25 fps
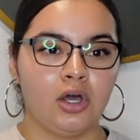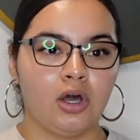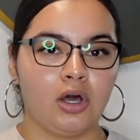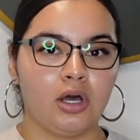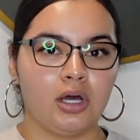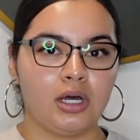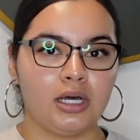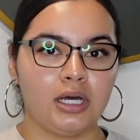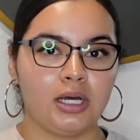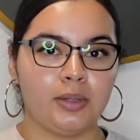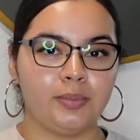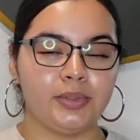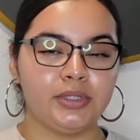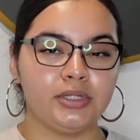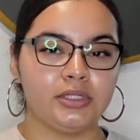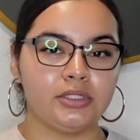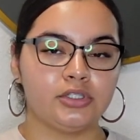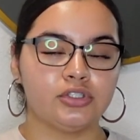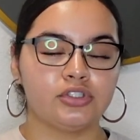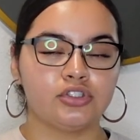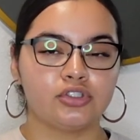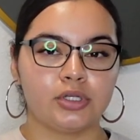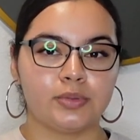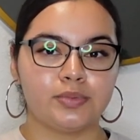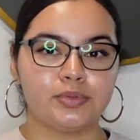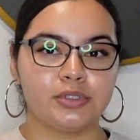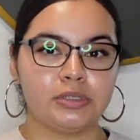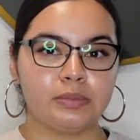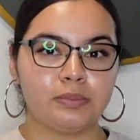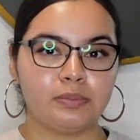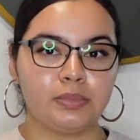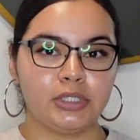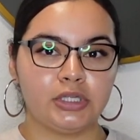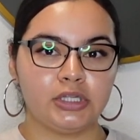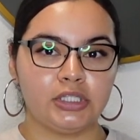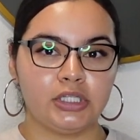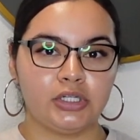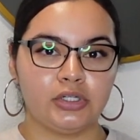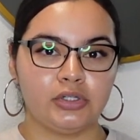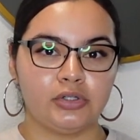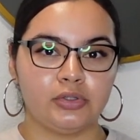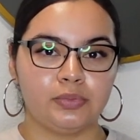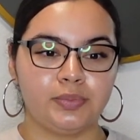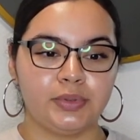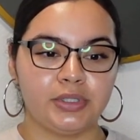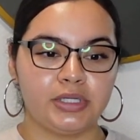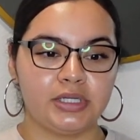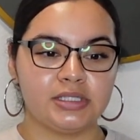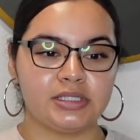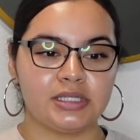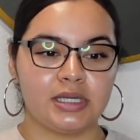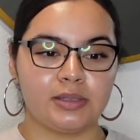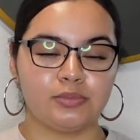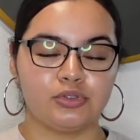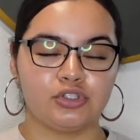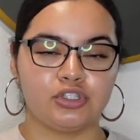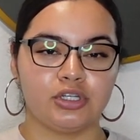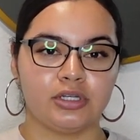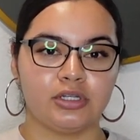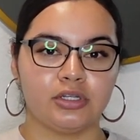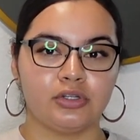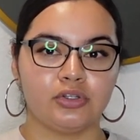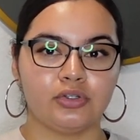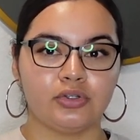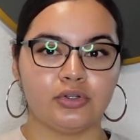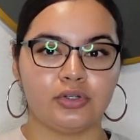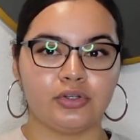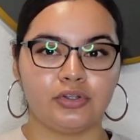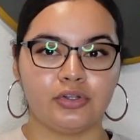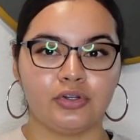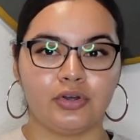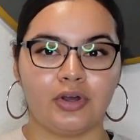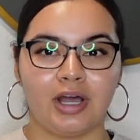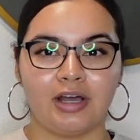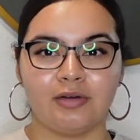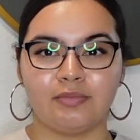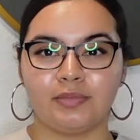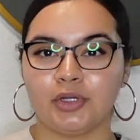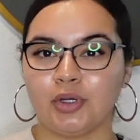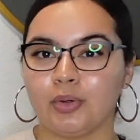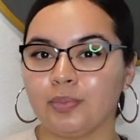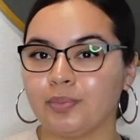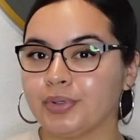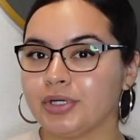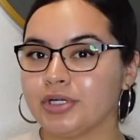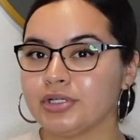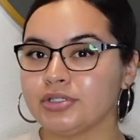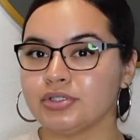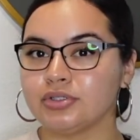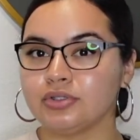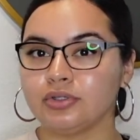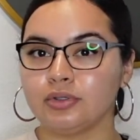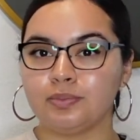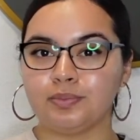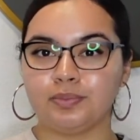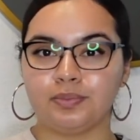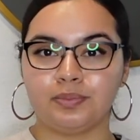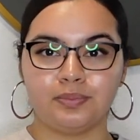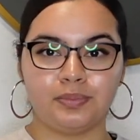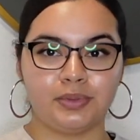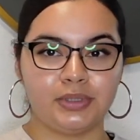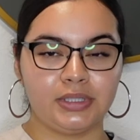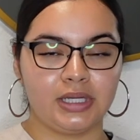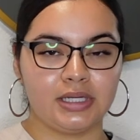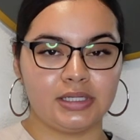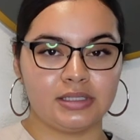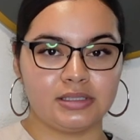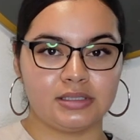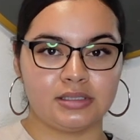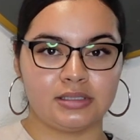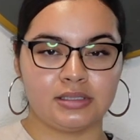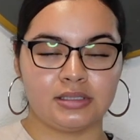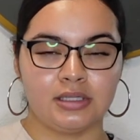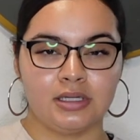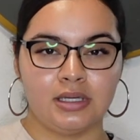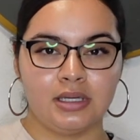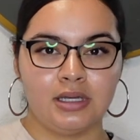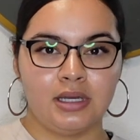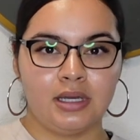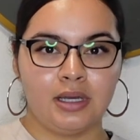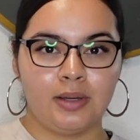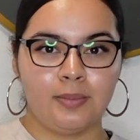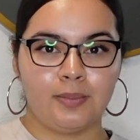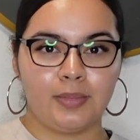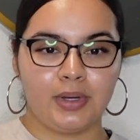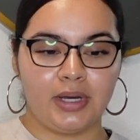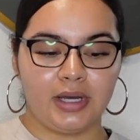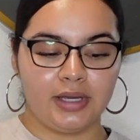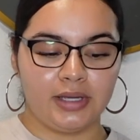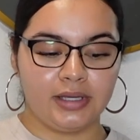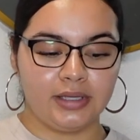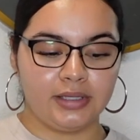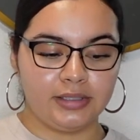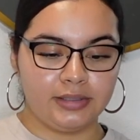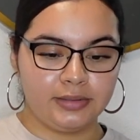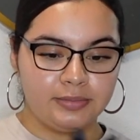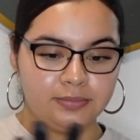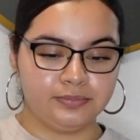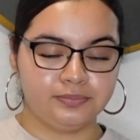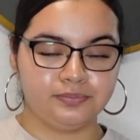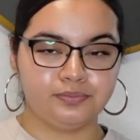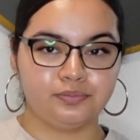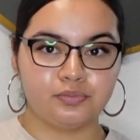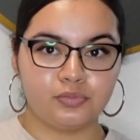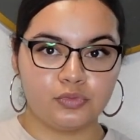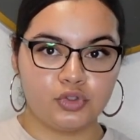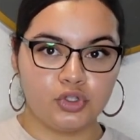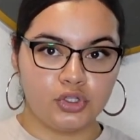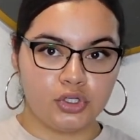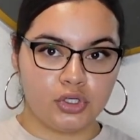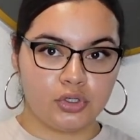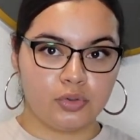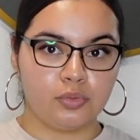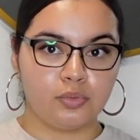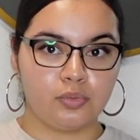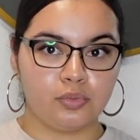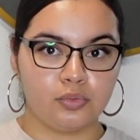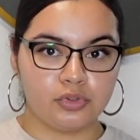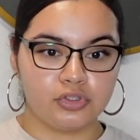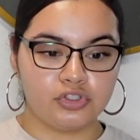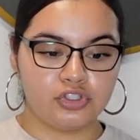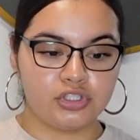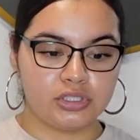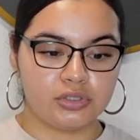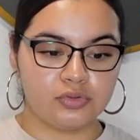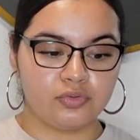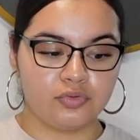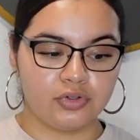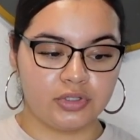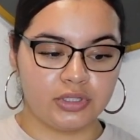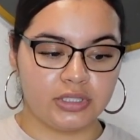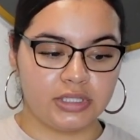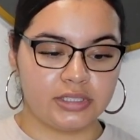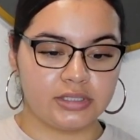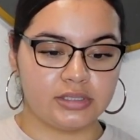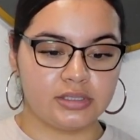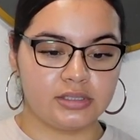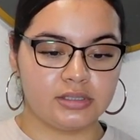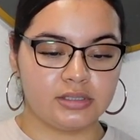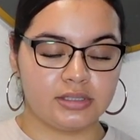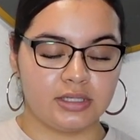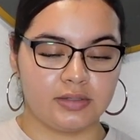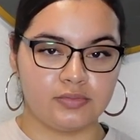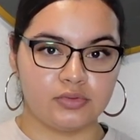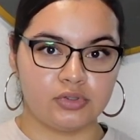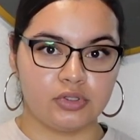in the description below, because I'm trying to, you know, have my own personal plus my, you know, just for this stuff.